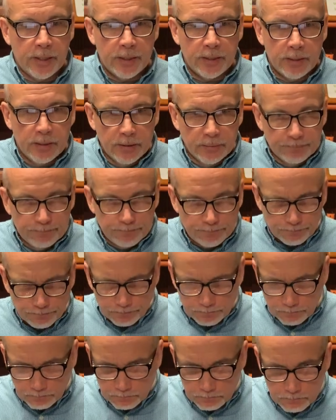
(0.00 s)
that
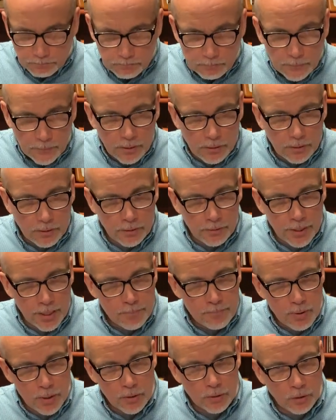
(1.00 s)
they
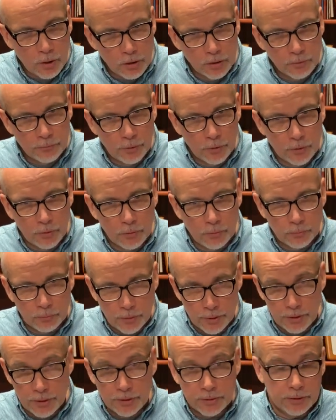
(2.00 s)
burn olive oil
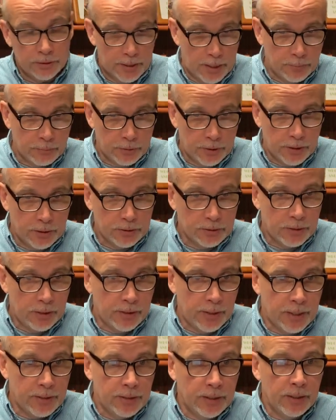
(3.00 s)
with these lampstands.
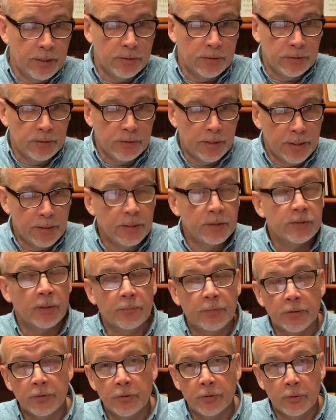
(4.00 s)
And they did
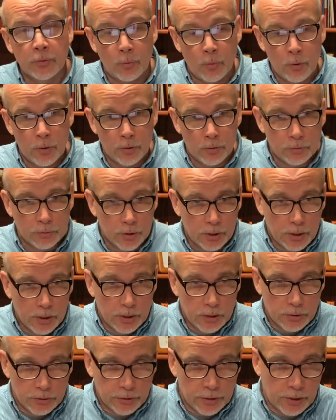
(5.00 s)
something to the oil
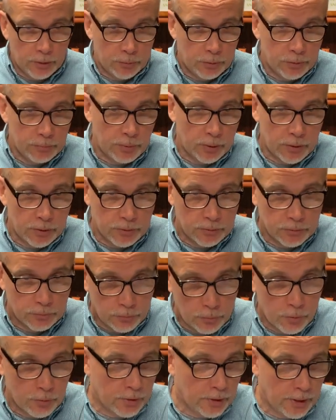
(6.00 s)
so that it would burn
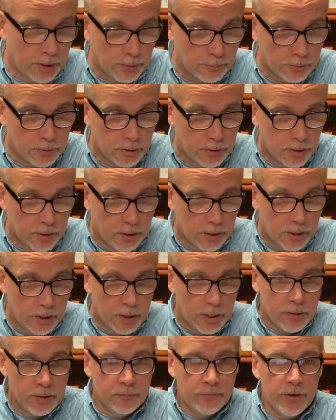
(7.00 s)
for the lamps.
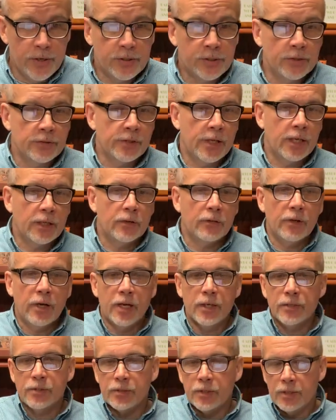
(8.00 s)
In the vision,
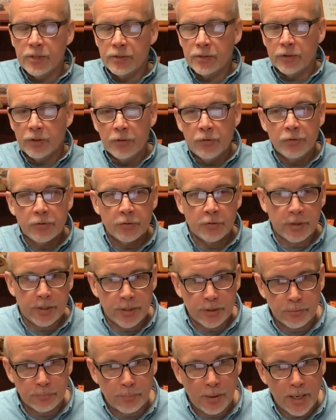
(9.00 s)
Zechariah sees 2
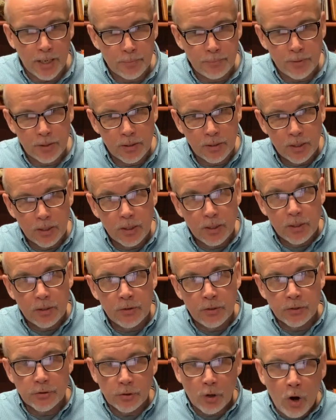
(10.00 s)
trees piping
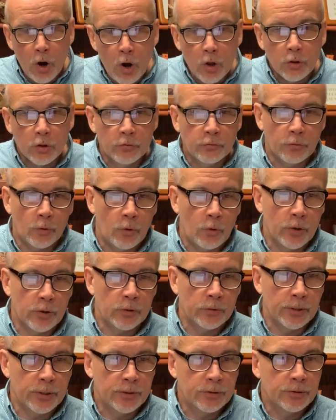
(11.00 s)
this olive
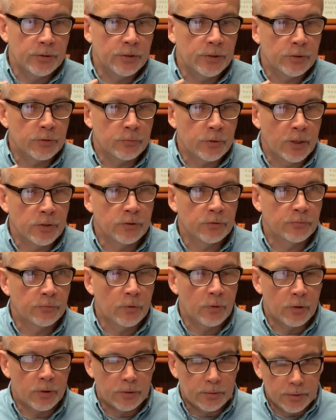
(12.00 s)
oil into this
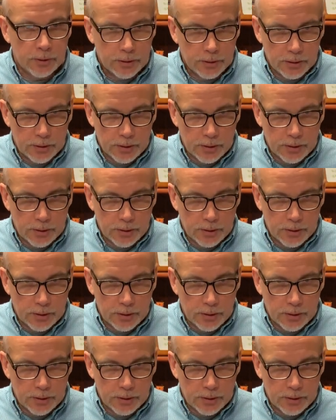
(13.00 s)
reservoir,